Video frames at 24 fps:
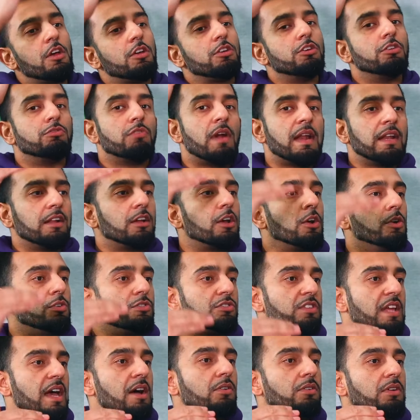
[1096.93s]
your rent goes
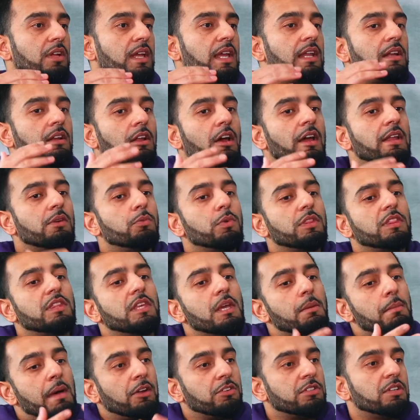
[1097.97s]
down in line with the
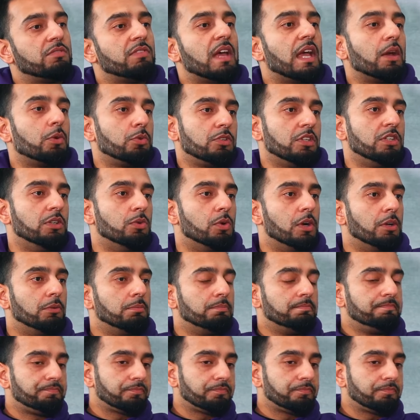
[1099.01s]
amount of equity you own.